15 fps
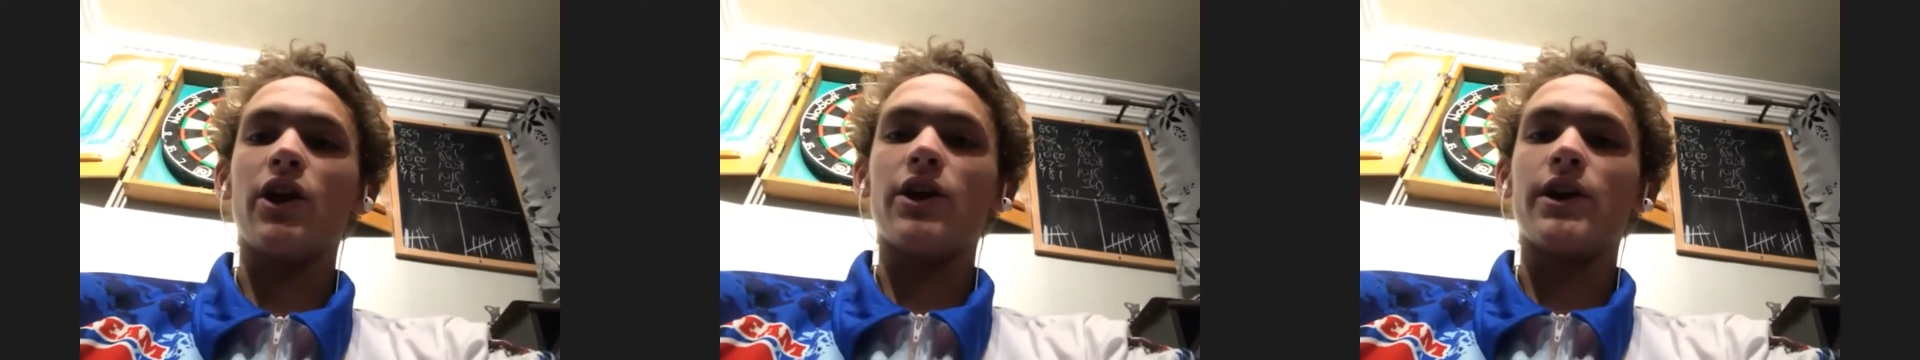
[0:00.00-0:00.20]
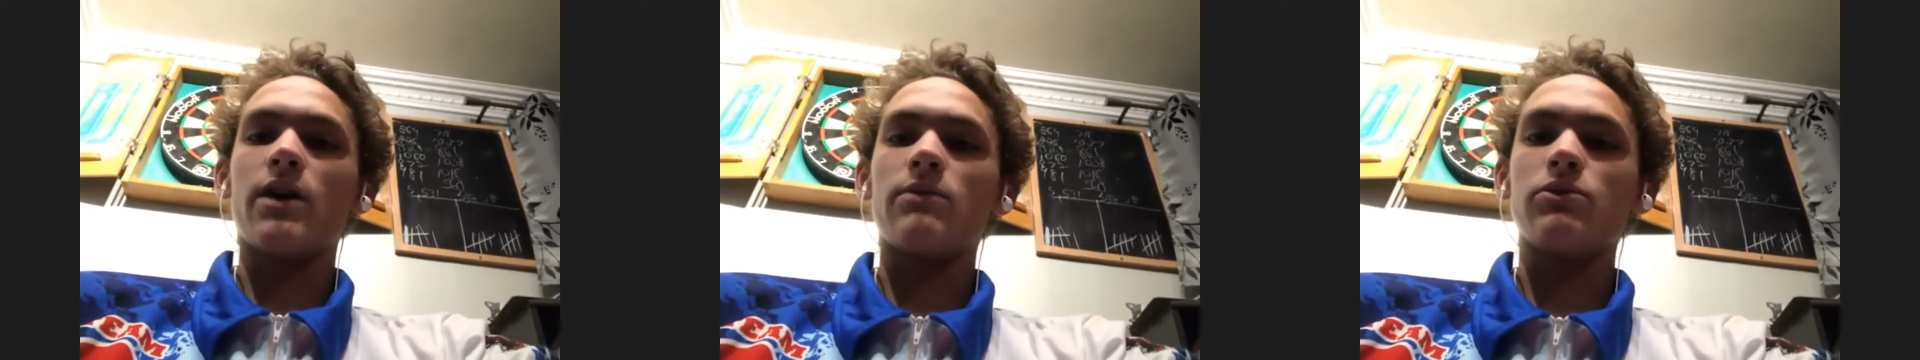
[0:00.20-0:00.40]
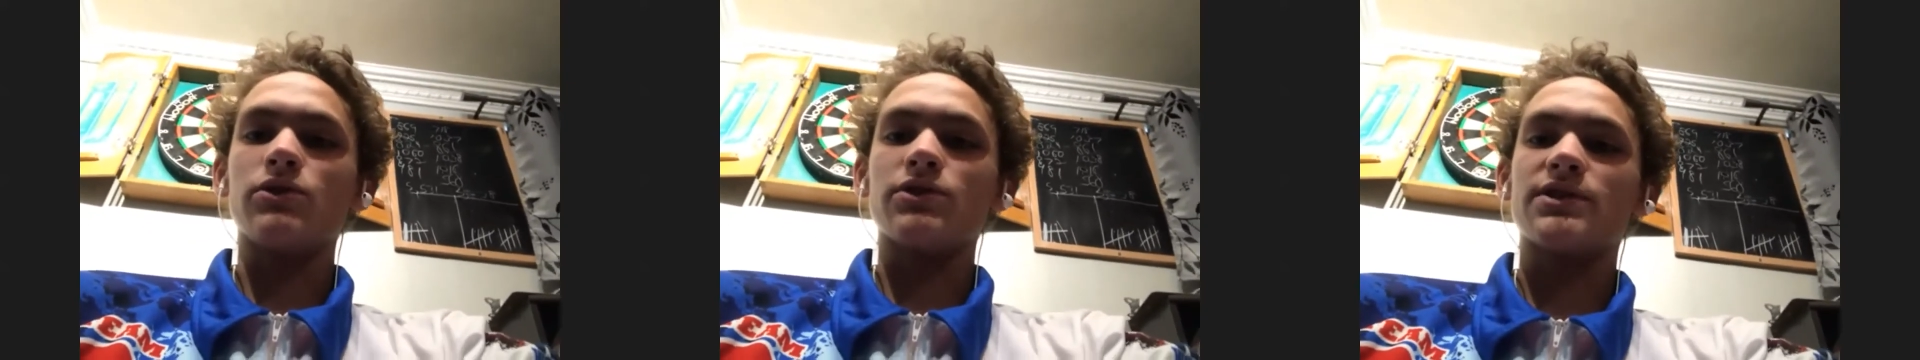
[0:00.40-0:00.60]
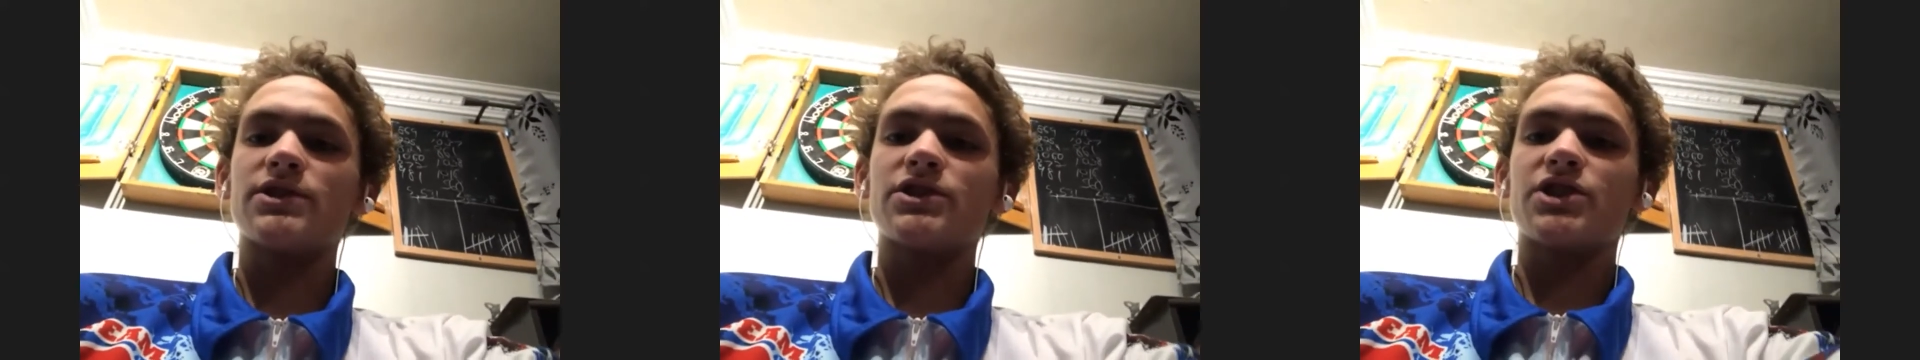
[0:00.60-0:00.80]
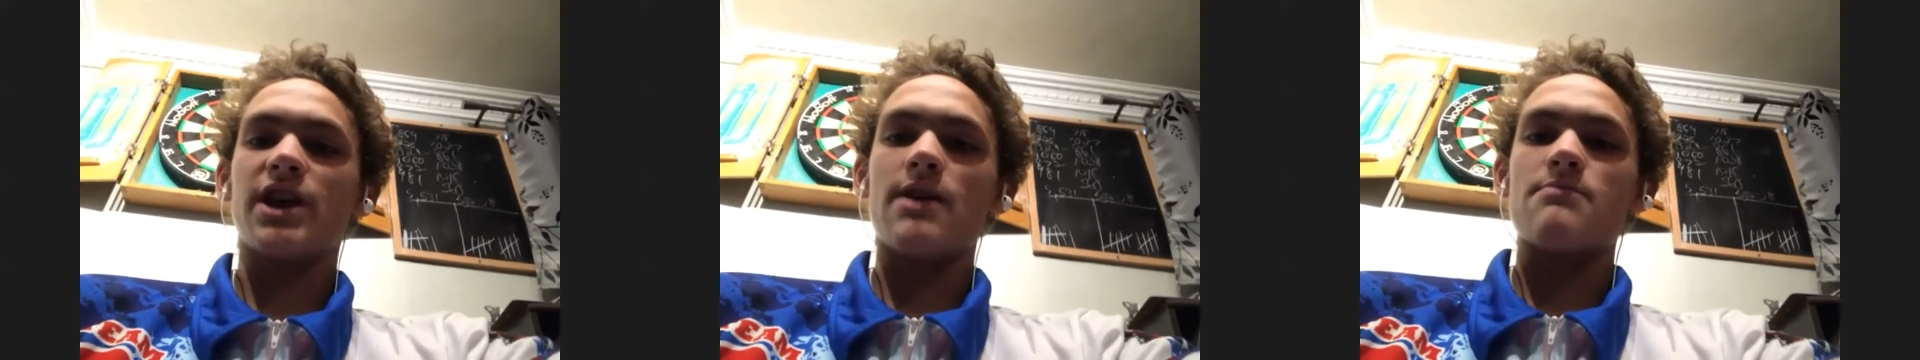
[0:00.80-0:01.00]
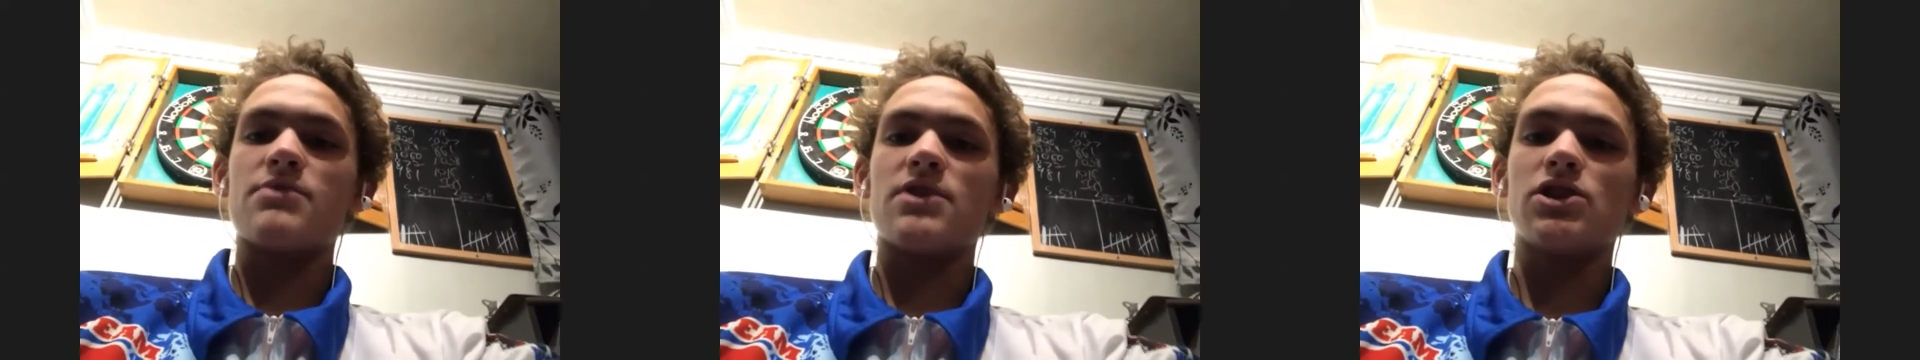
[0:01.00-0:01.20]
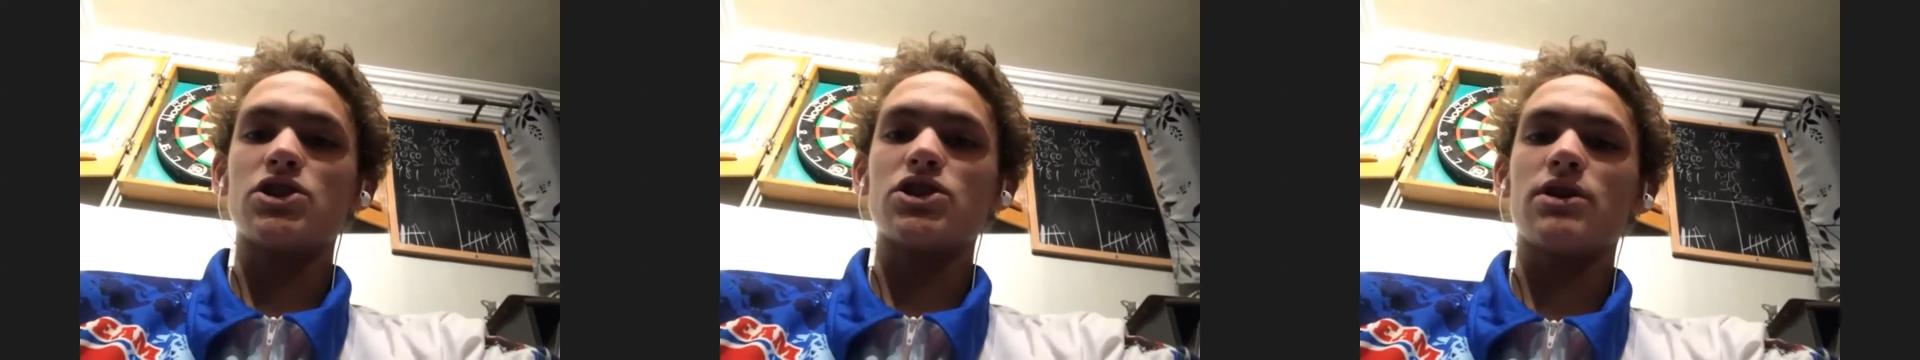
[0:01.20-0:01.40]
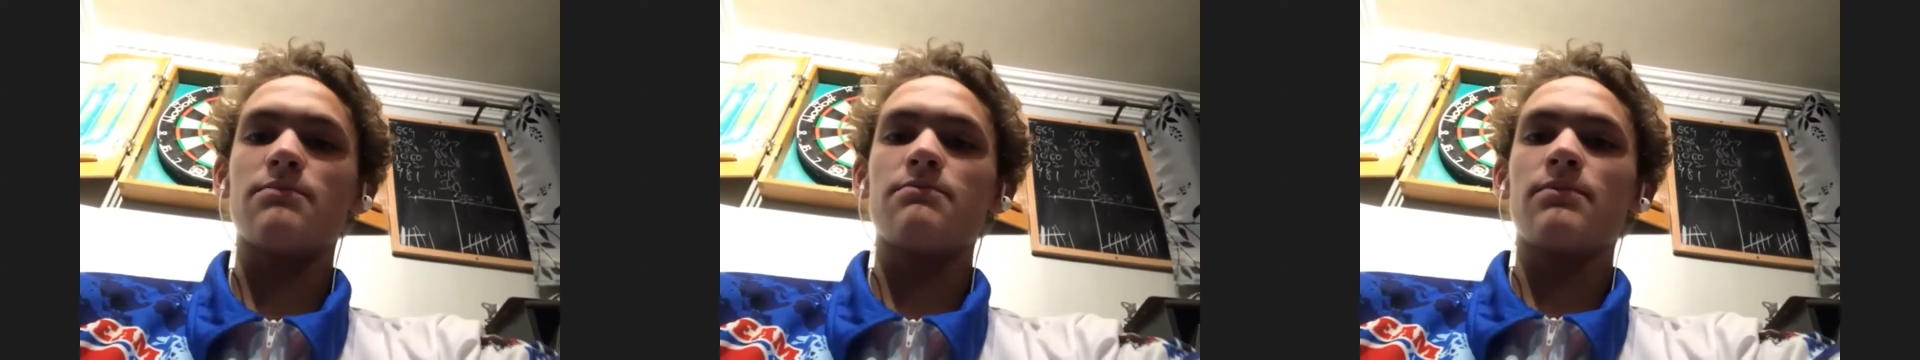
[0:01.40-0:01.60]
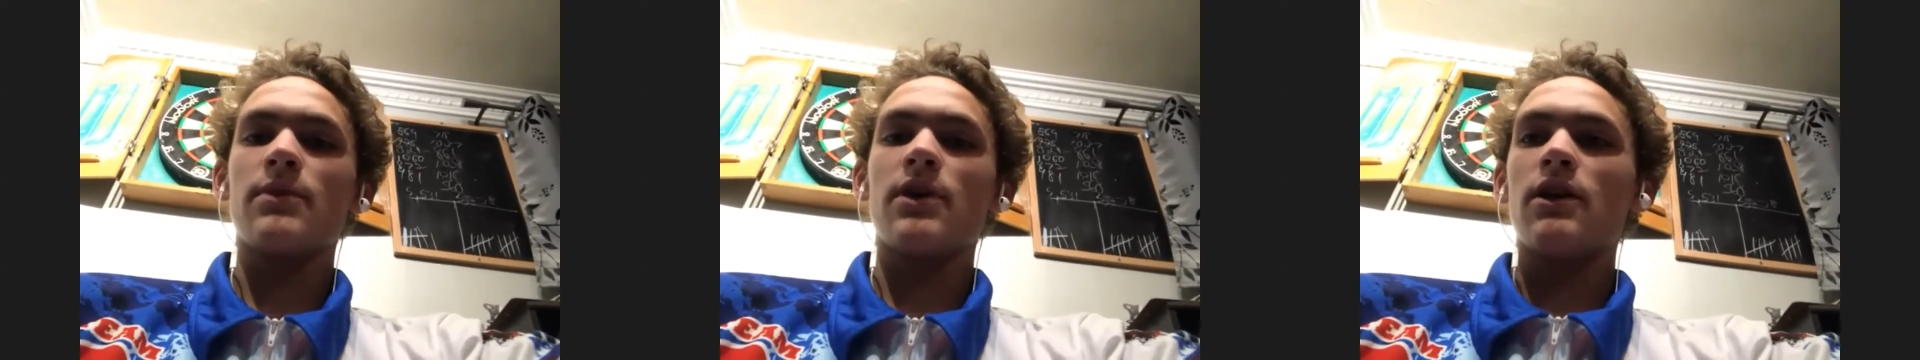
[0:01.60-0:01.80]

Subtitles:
our doubles championship.